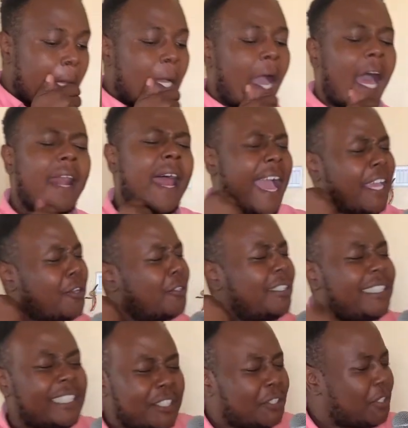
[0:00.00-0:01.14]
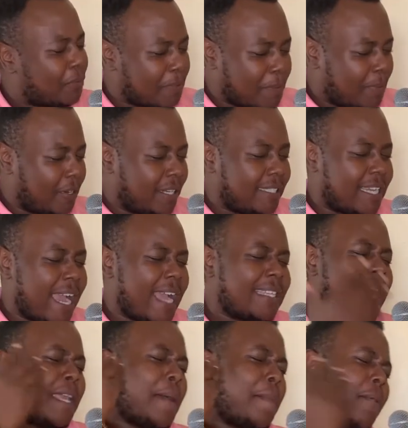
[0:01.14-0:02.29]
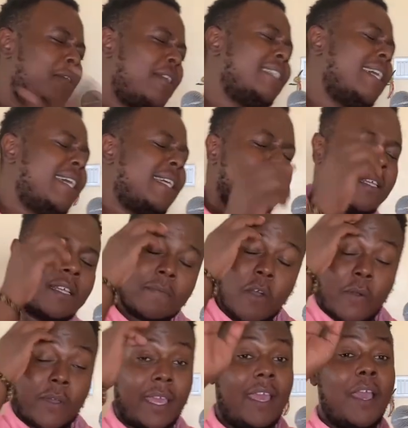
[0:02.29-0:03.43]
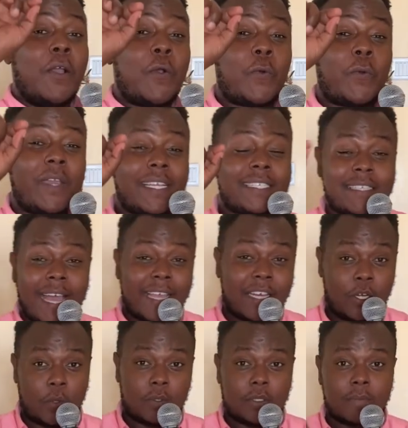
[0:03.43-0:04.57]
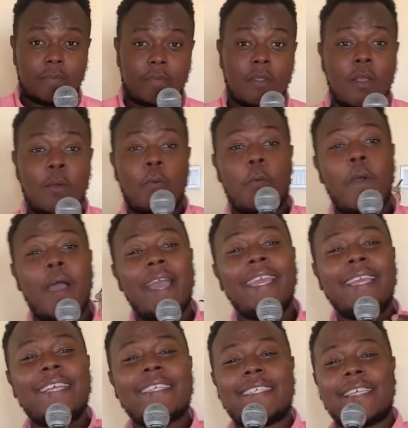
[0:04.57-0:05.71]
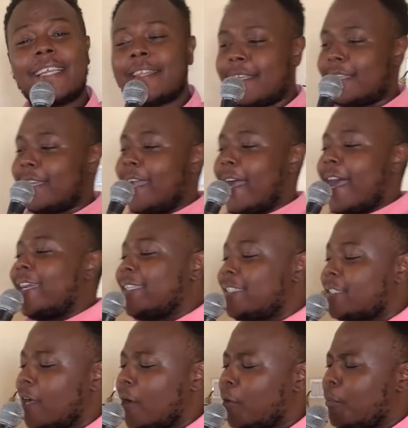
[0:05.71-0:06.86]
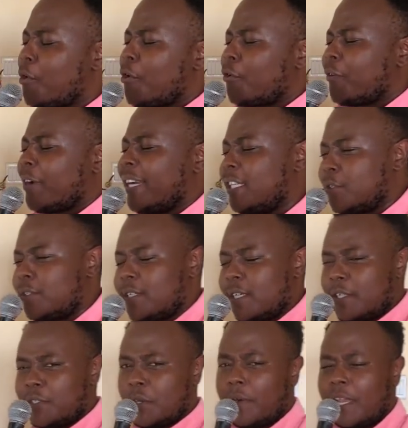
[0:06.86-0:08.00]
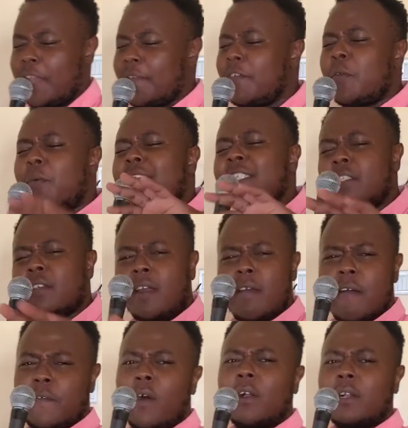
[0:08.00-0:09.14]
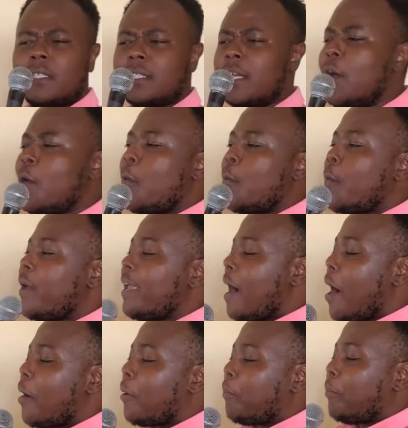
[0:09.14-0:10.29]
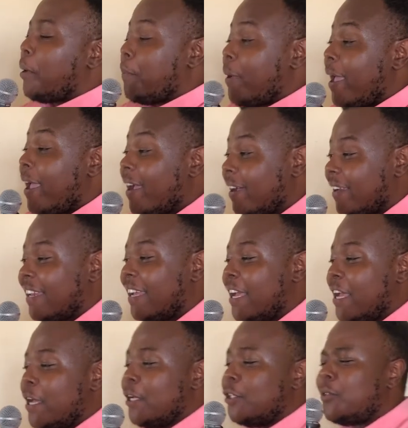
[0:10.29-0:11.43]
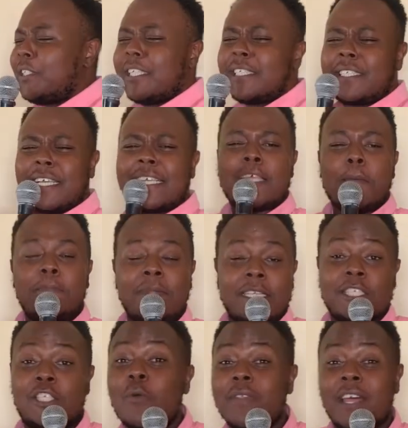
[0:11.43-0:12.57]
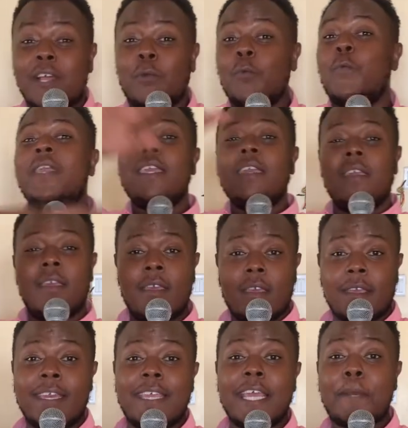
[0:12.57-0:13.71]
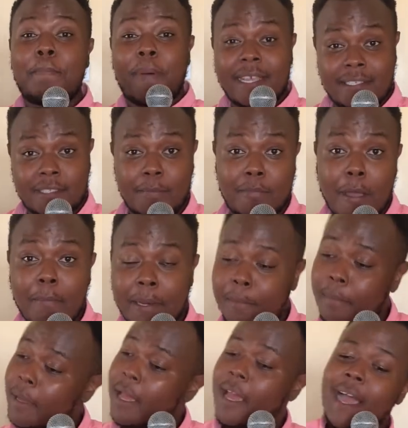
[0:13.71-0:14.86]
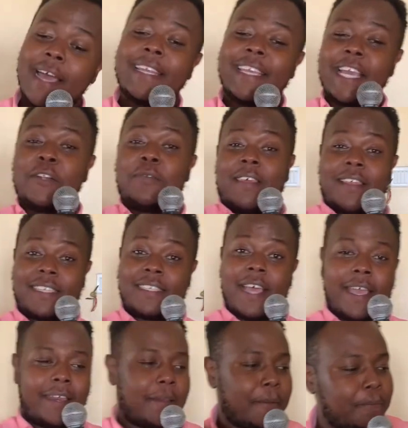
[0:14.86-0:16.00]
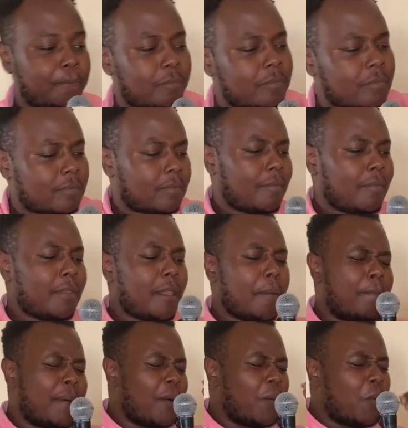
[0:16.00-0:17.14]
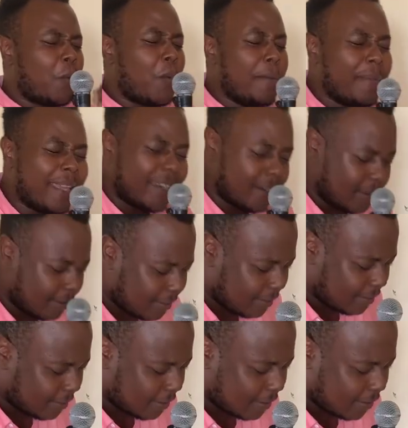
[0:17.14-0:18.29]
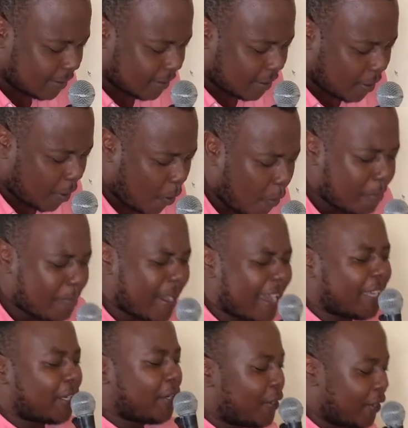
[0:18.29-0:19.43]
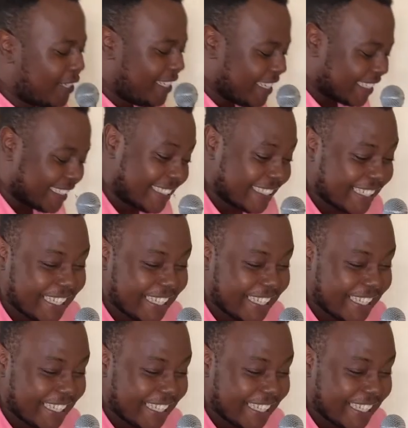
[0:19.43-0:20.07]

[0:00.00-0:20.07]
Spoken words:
And I continue to apologize. I apologize. Okay, quick side note. Why is it that guys are more ready to say sorry? Even when it's not our fault, we are prepared to just accept it so that we can get past the problem and get to the other side. But women, oh my goodness,